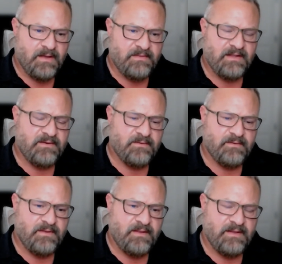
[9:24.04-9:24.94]
and then
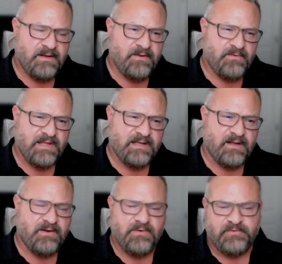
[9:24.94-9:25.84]
and then there was like
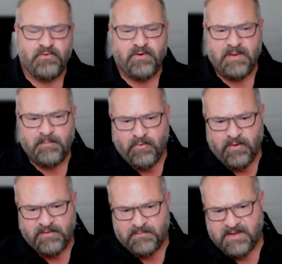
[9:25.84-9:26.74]
an Unreal Tournament
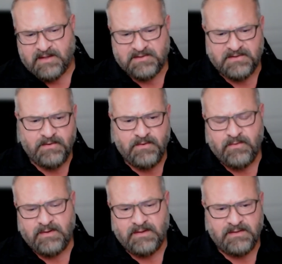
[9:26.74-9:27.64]
port to
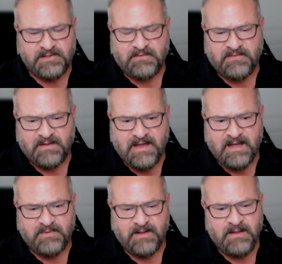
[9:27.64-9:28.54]
PS2 and, and stuff like
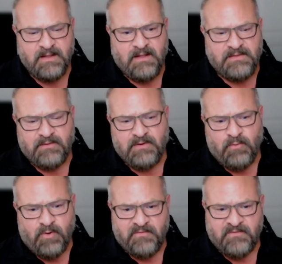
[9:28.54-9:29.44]
that. But the Unreal
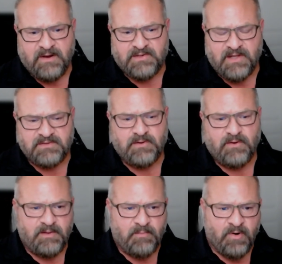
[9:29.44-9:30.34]
Warfare stuff
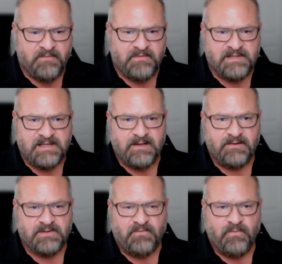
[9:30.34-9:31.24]
started to morph into
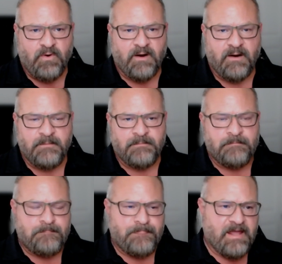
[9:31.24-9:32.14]
Gears of War,
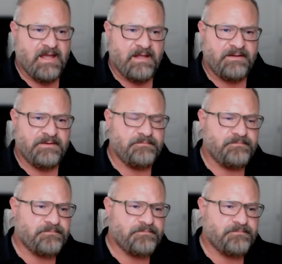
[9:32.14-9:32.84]
and